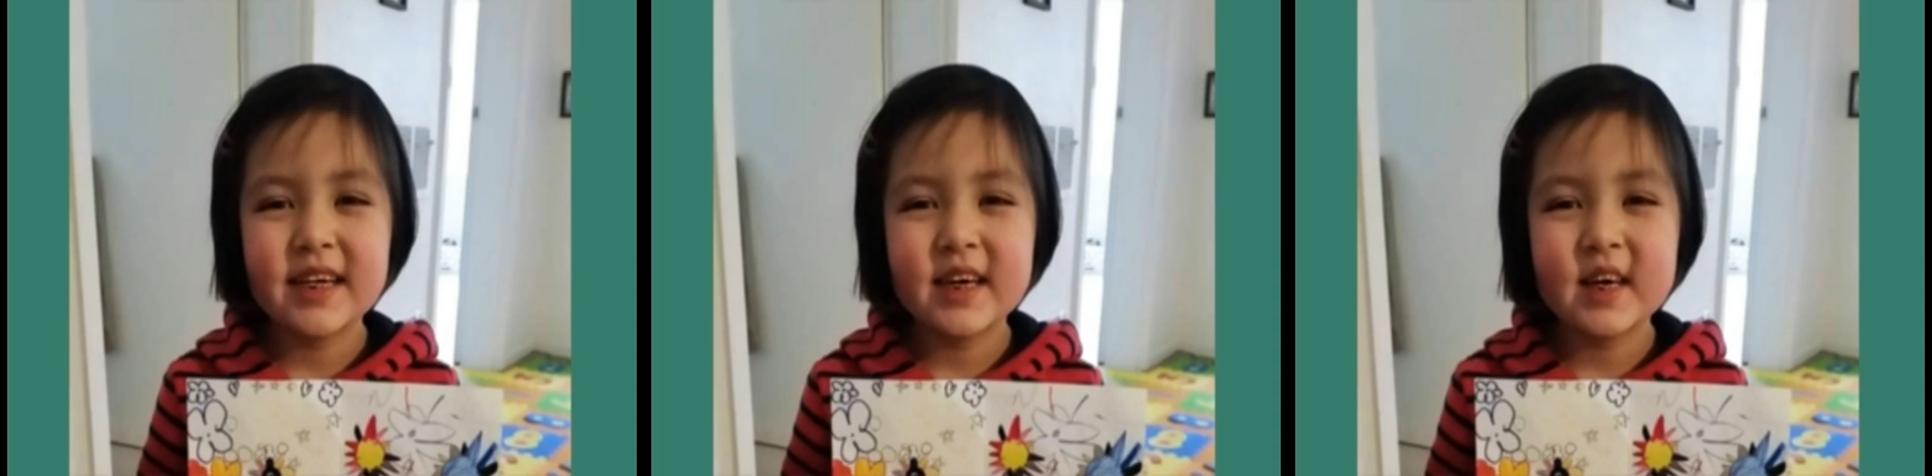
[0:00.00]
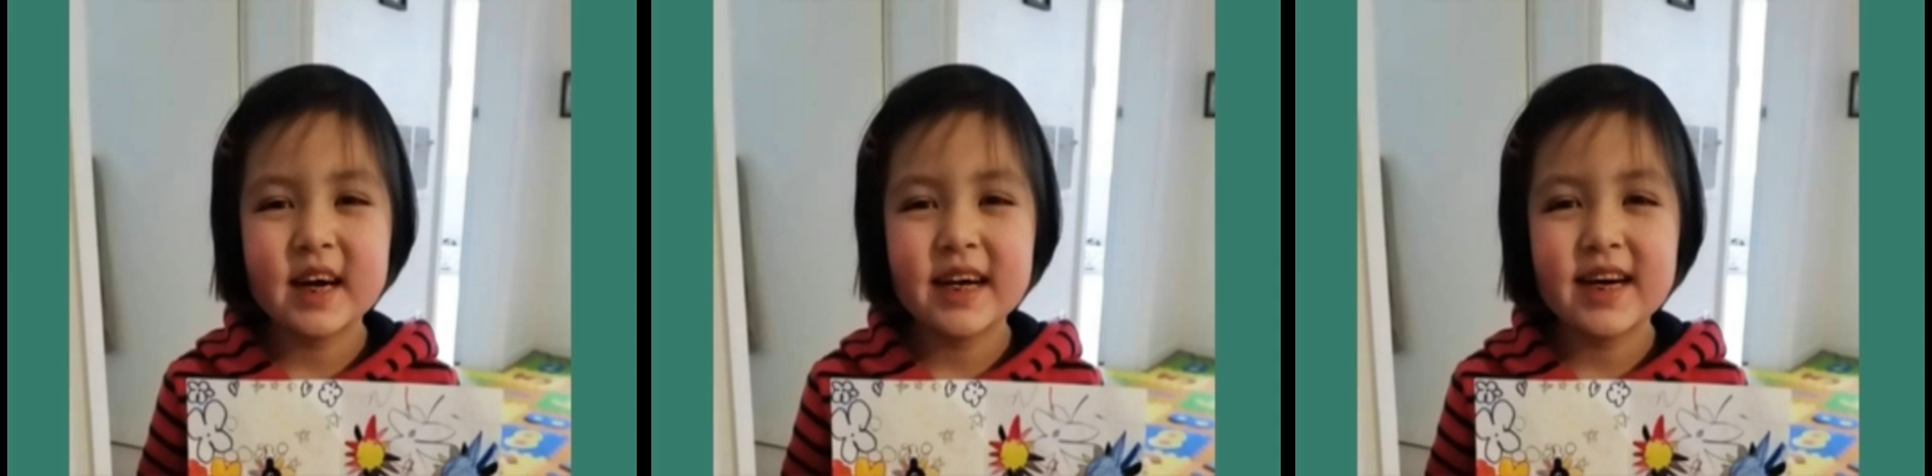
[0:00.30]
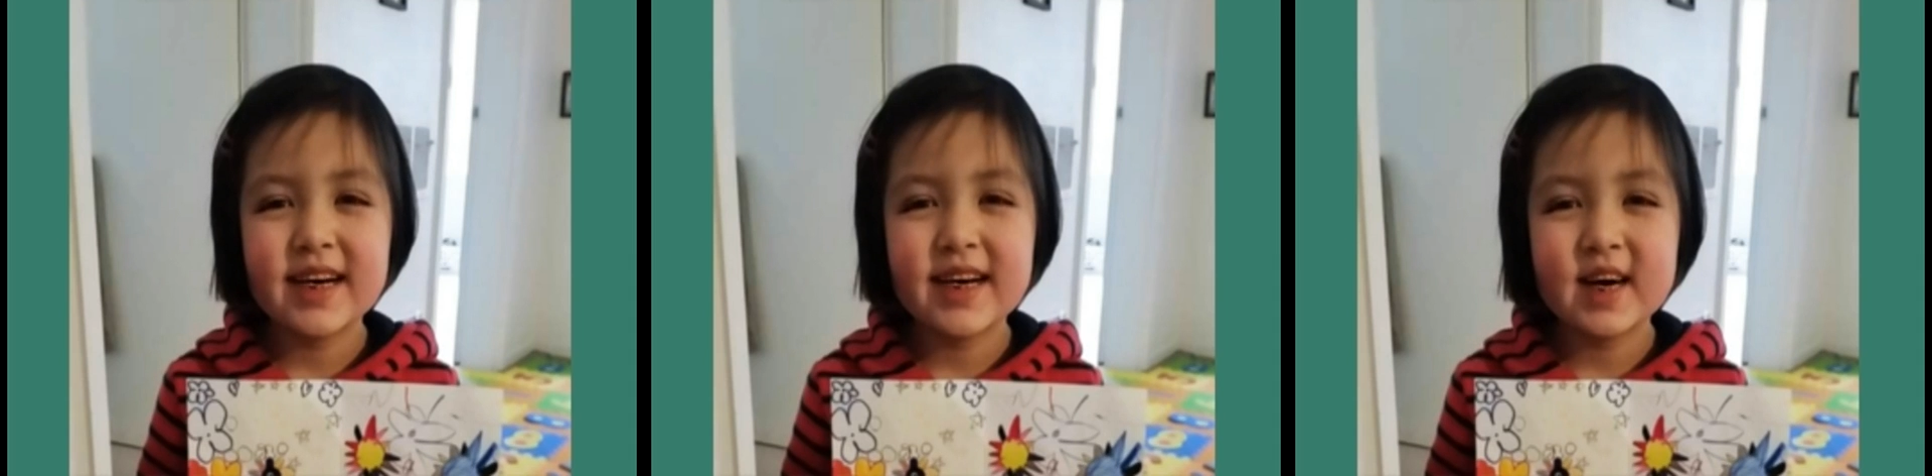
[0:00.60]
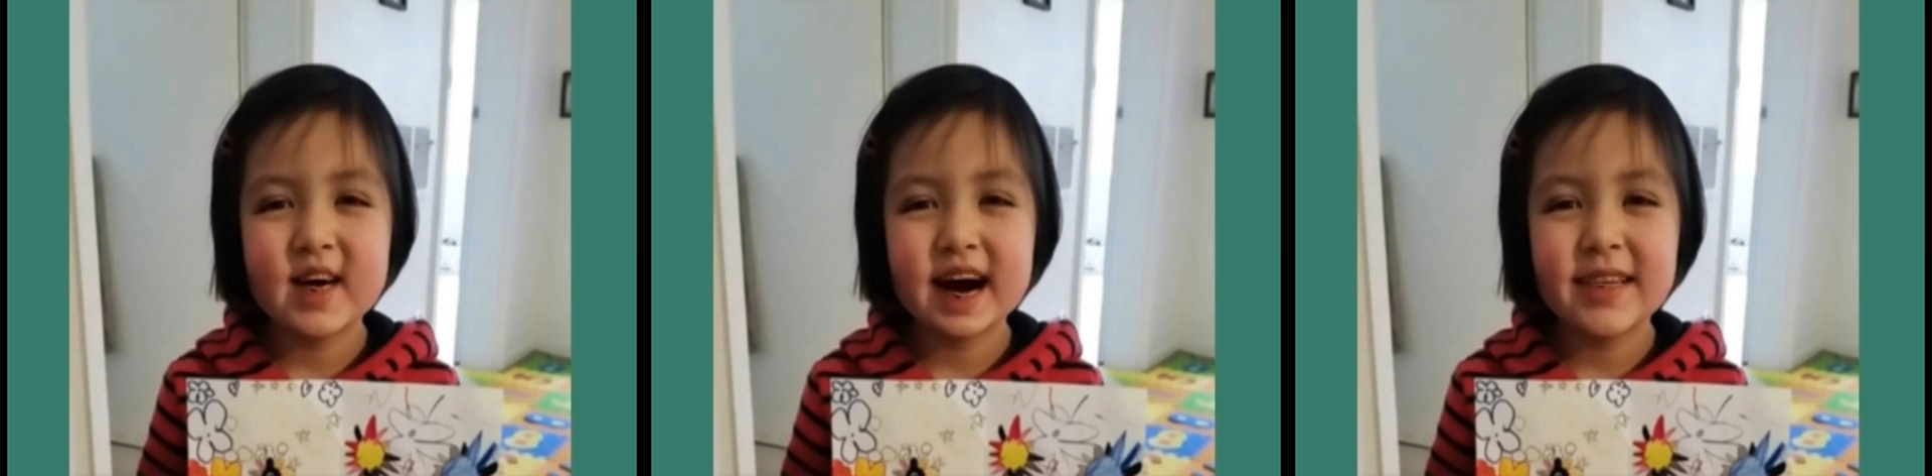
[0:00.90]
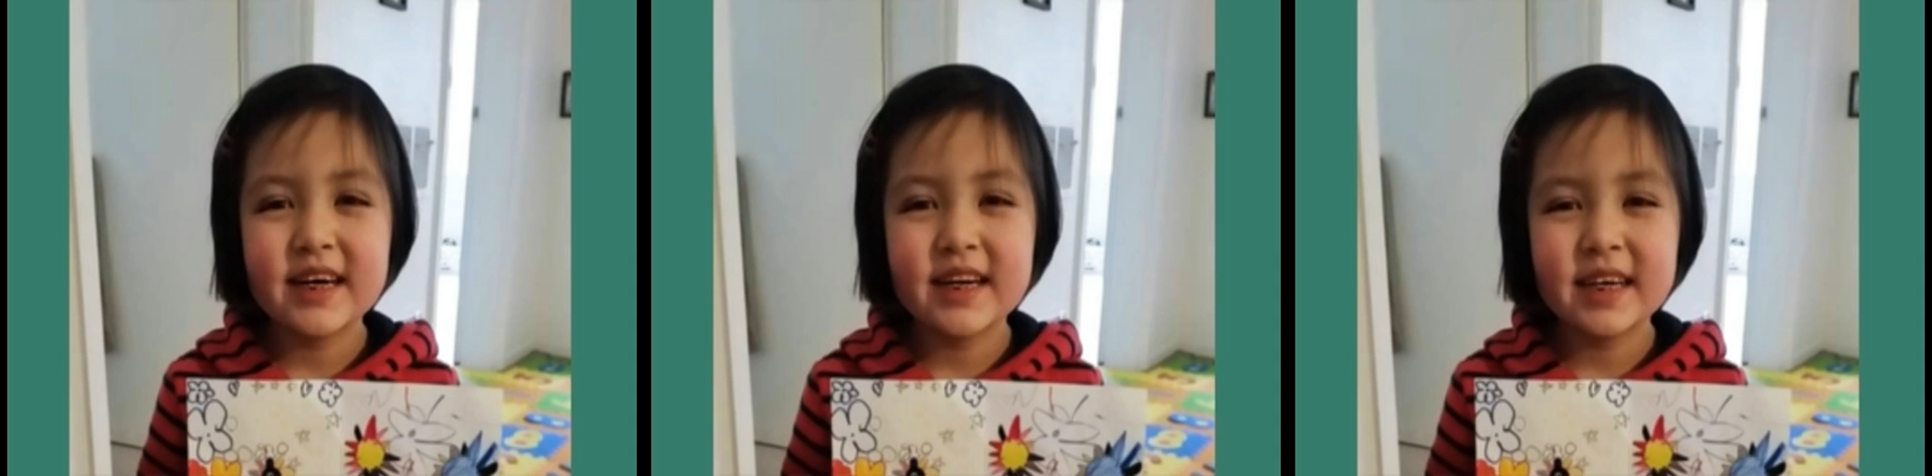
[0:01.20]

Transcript: Hello, my little